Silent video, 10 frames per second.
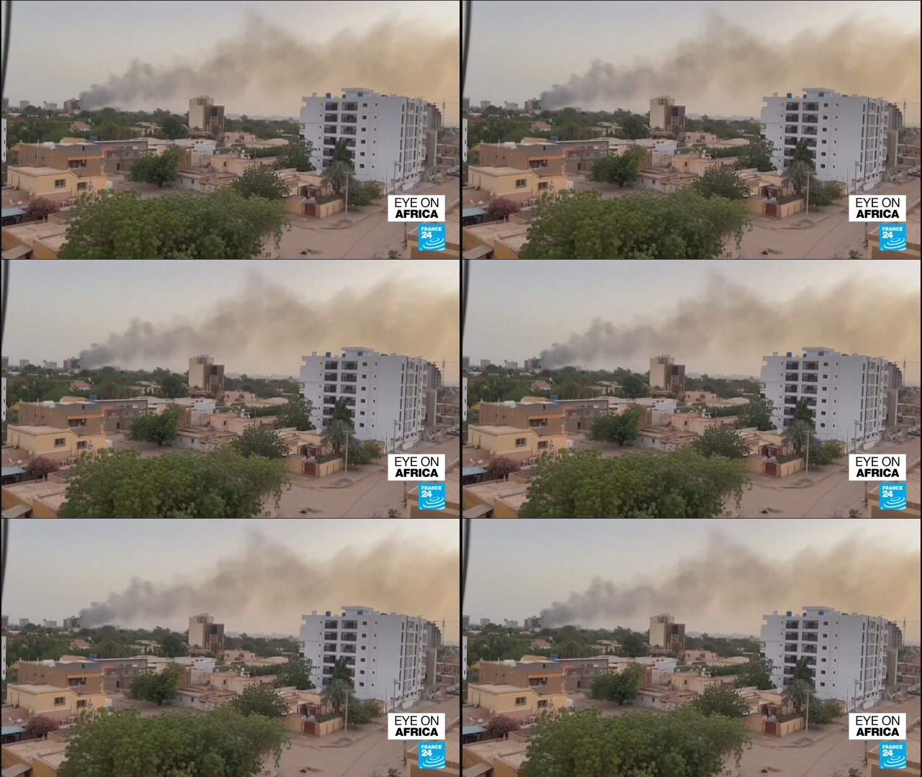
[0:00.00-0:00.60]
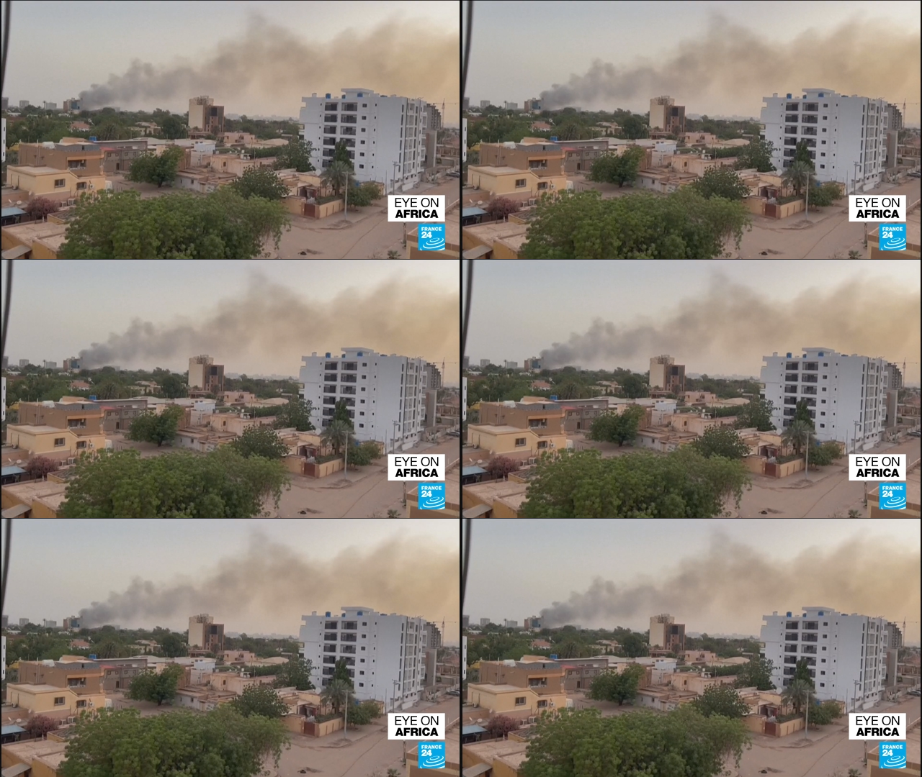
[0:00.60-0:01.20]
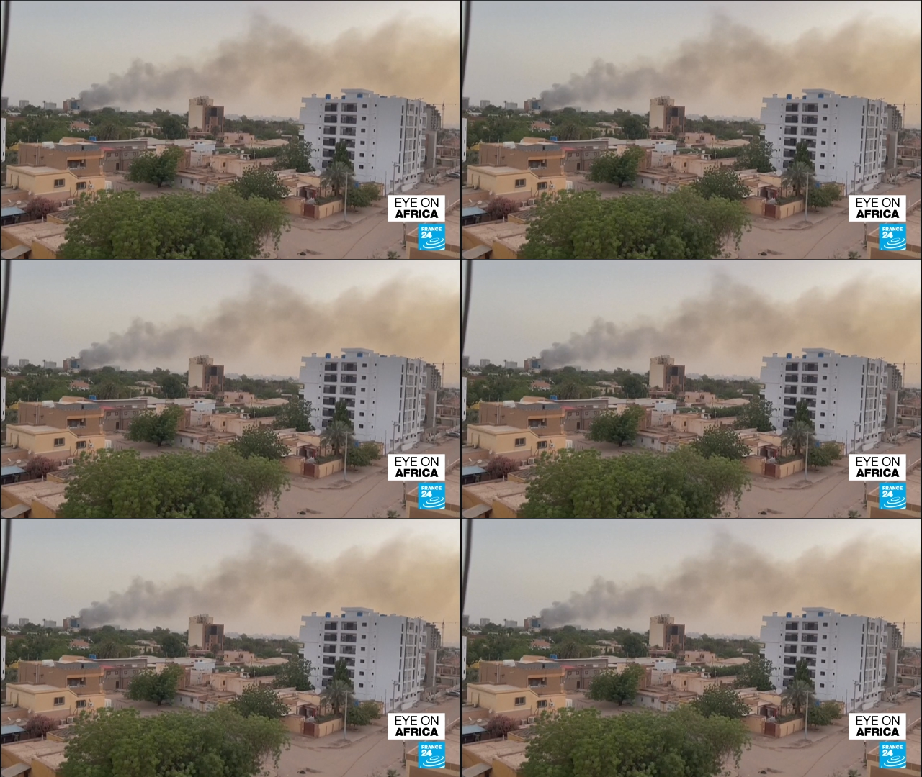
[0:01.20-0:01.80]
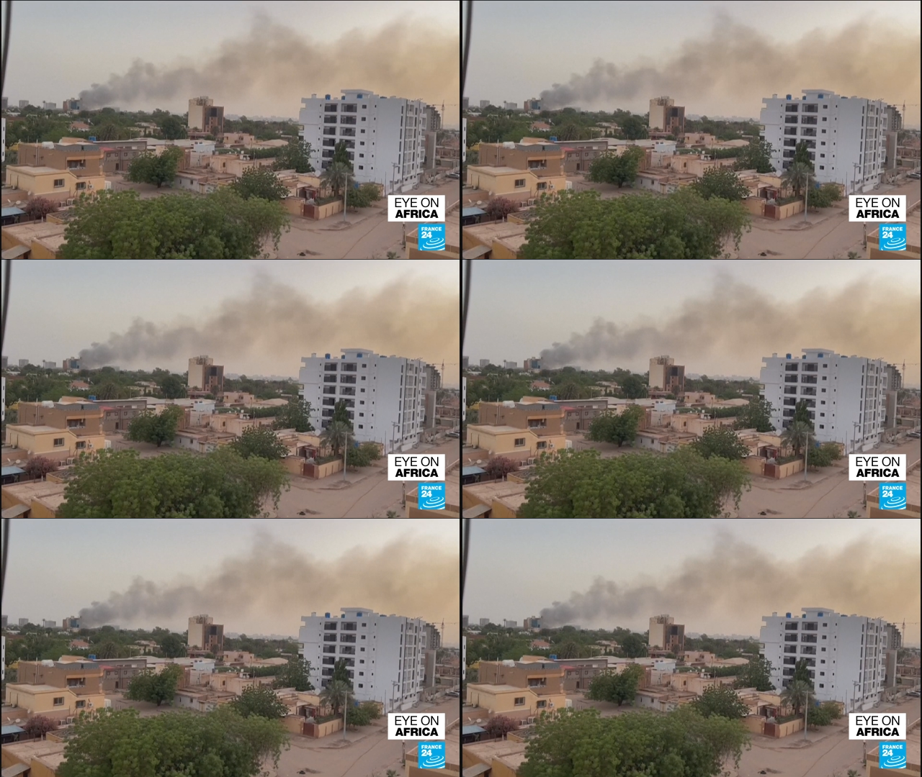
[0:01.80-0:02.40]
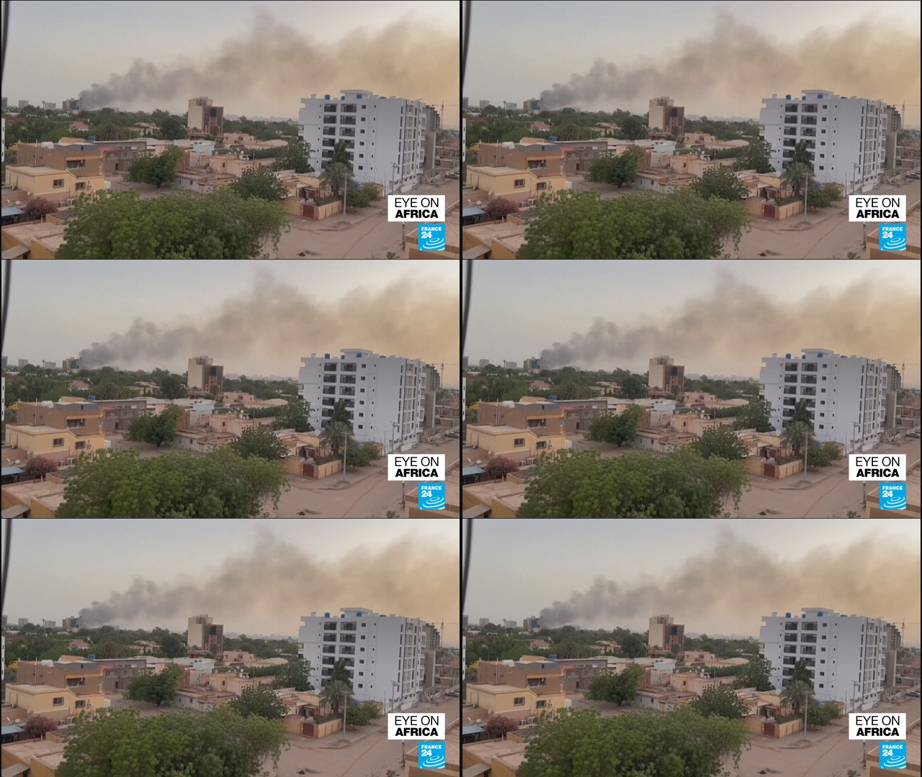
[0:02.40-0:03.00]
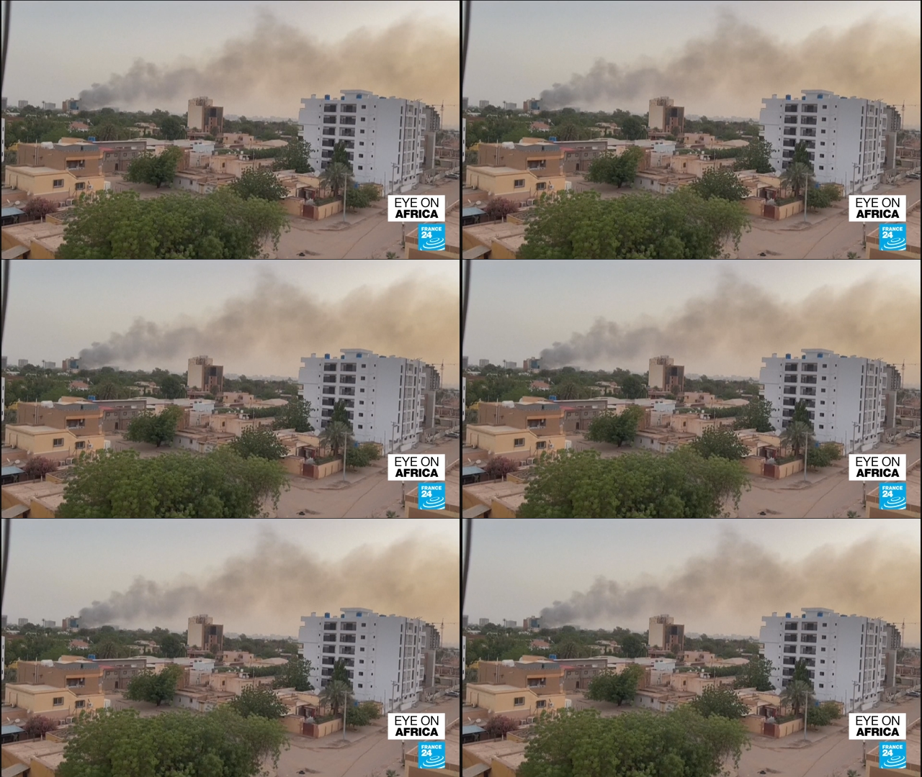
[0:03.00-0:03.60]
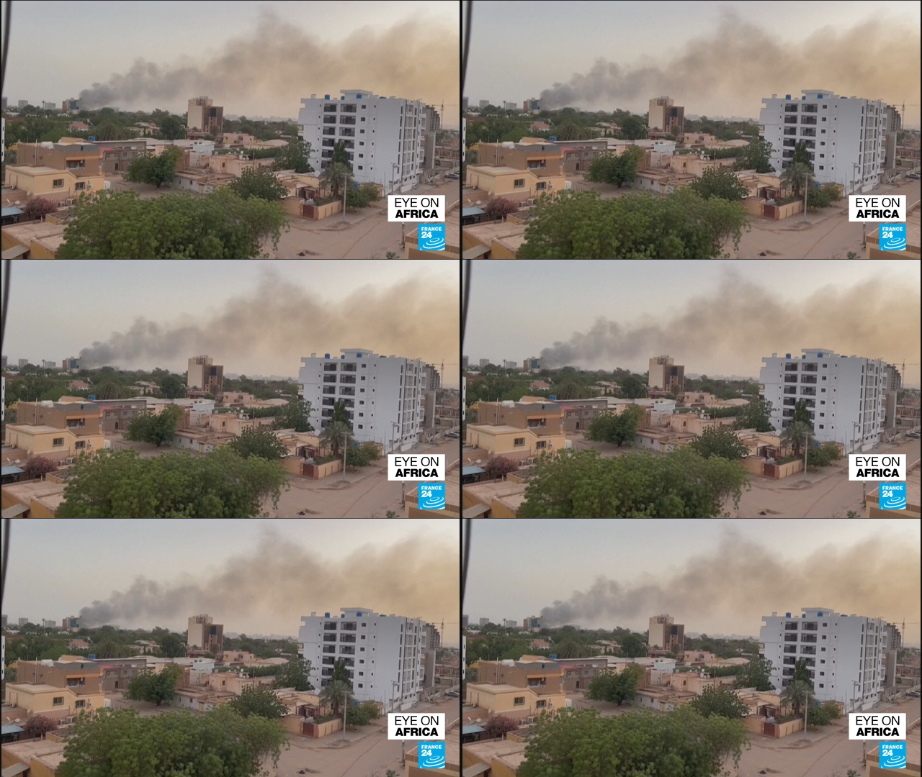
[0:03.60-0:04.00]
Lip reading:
No face is visible, so there are no lips to read.